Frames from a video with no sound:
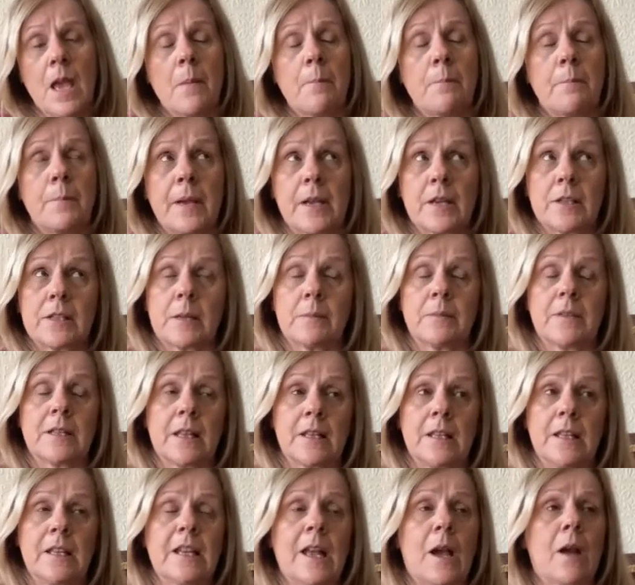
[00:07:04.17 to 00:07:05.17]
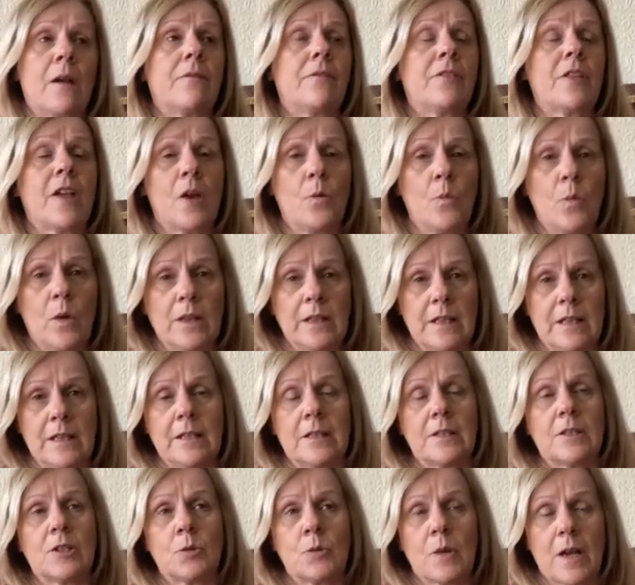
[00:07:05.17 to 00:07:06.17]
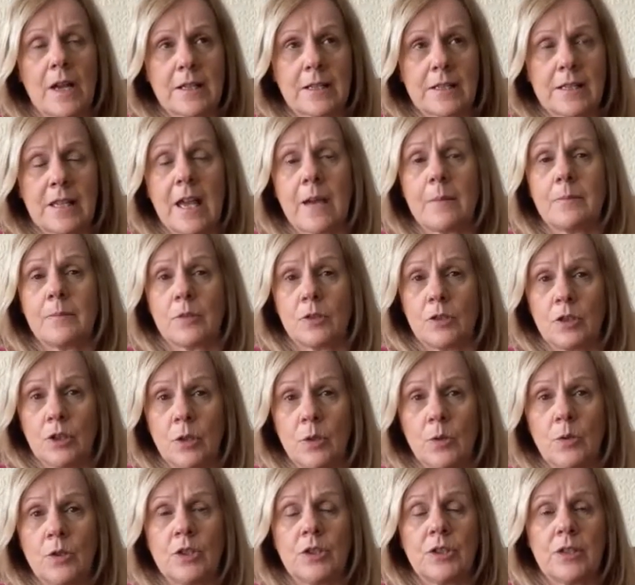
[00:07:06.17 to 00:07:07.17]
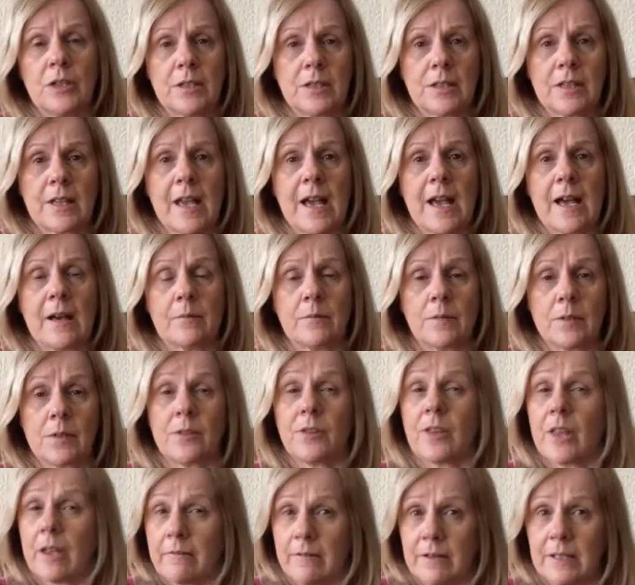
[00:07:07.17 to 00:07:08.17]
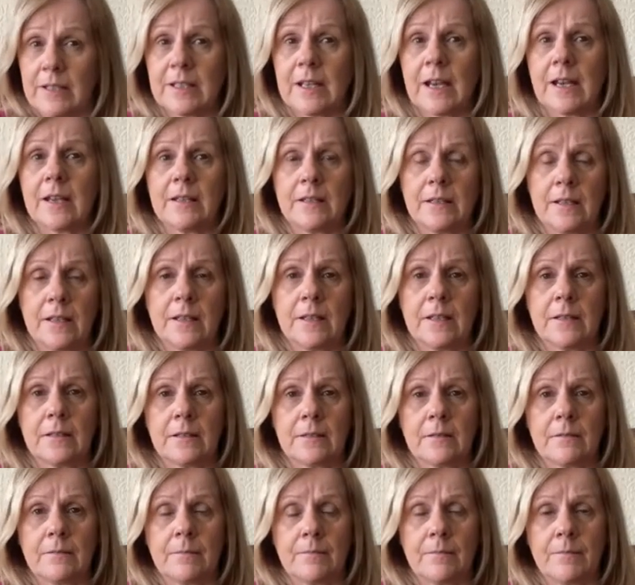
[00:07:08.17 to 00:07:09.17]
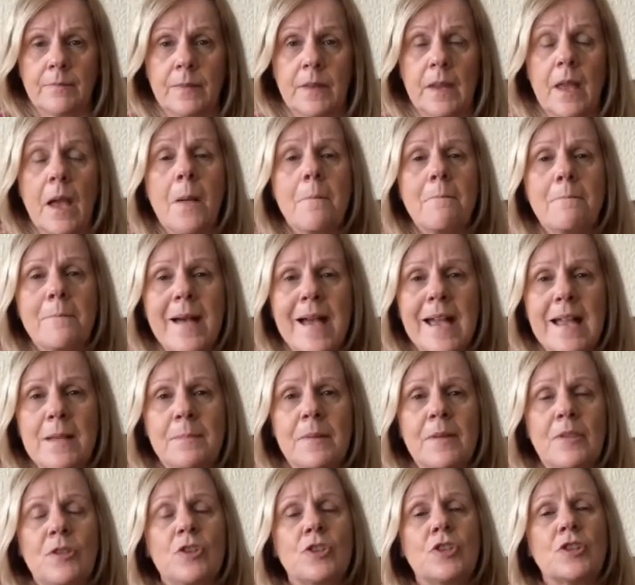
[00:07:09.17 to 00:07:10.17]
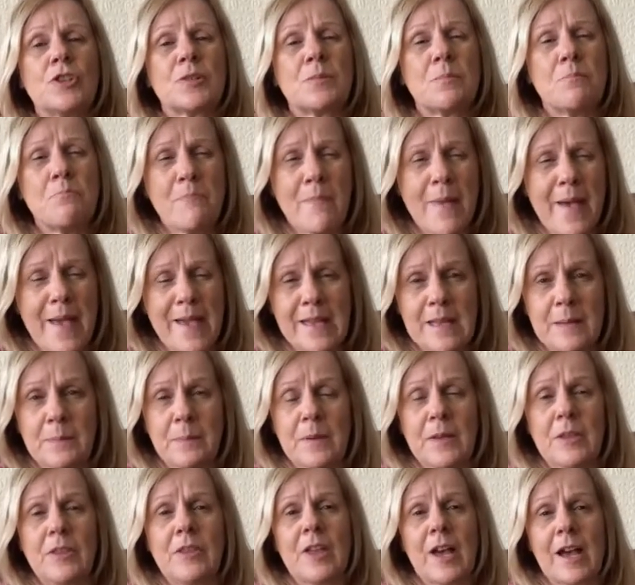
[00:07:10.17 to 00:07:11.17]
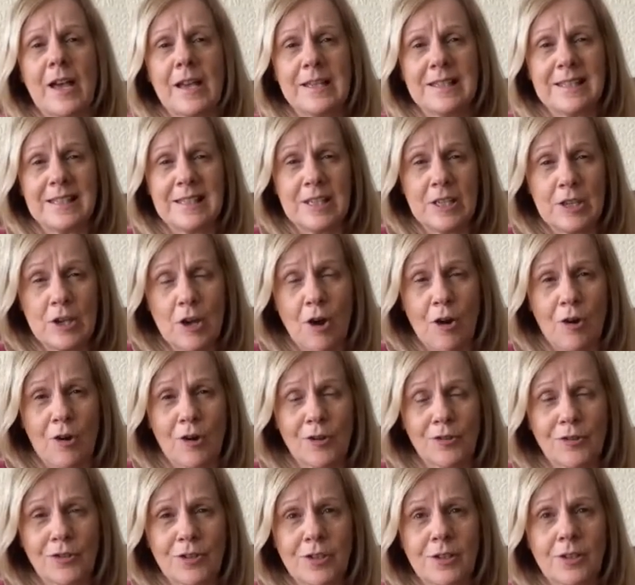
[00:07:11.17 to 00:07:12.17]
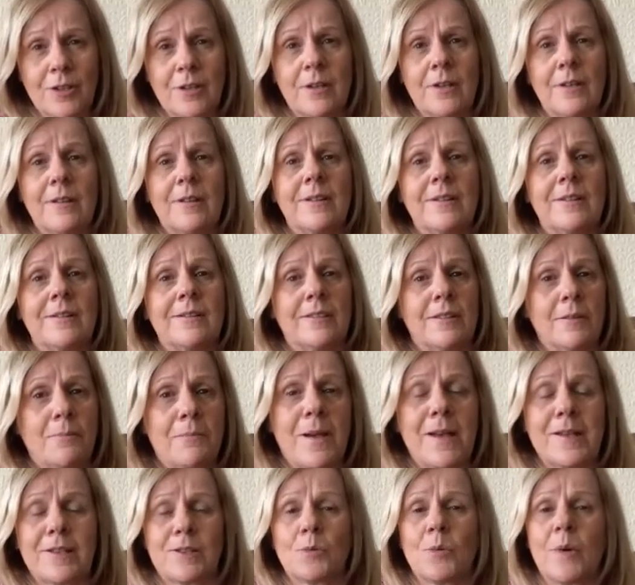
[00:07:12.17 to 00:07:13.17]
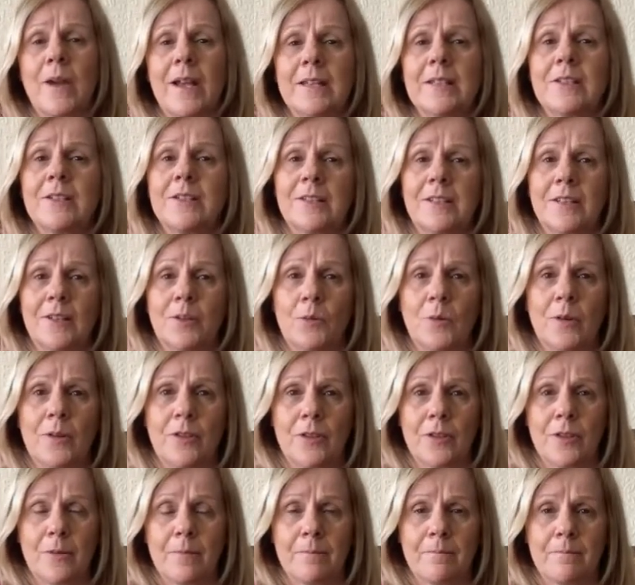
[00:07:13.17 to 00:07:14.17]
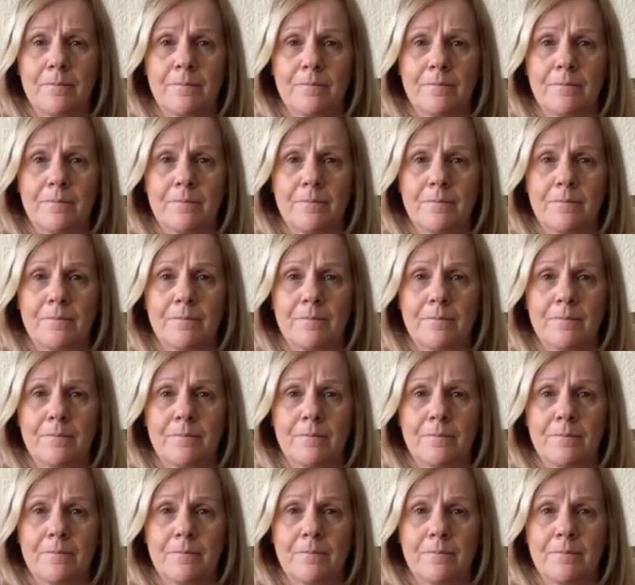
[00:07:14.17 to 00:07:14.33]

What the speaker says: Because I'm telling you now, if they're willing to accept huge discounts, they're in dire need. And maybe, just maybe, that is not the best way to deal with them.